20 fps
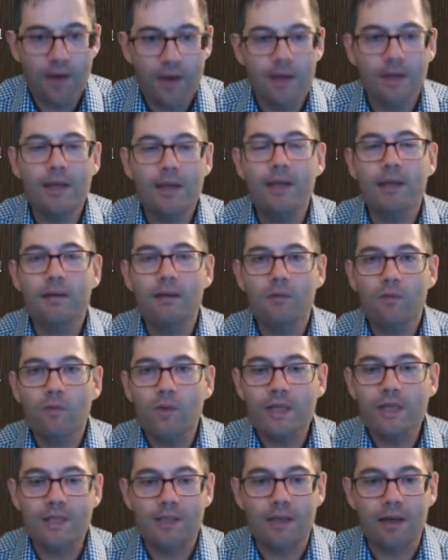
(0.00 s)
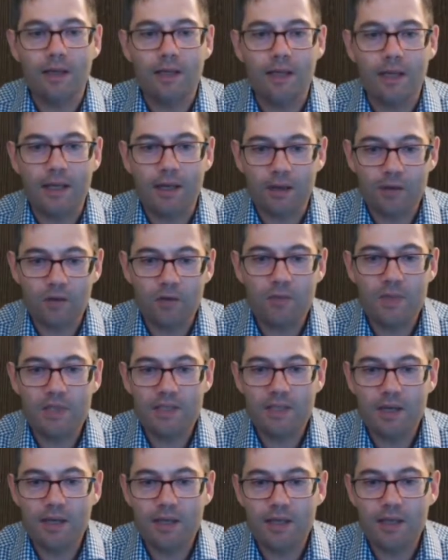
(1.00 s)
And then when sliding, you
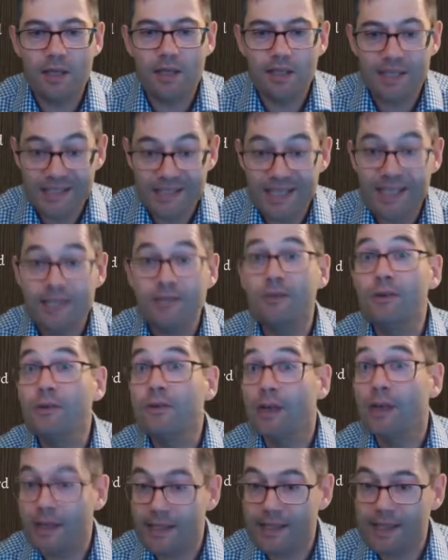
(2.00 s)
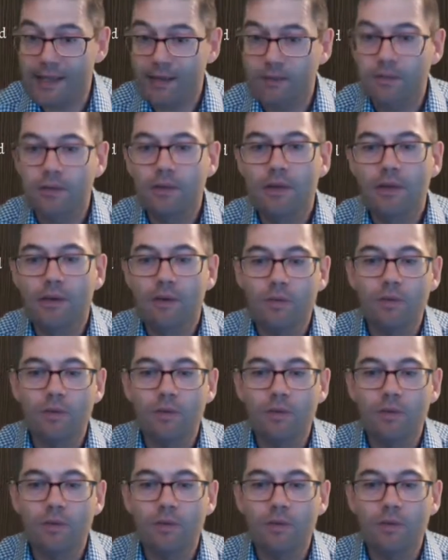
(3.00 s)
must either sit or lie down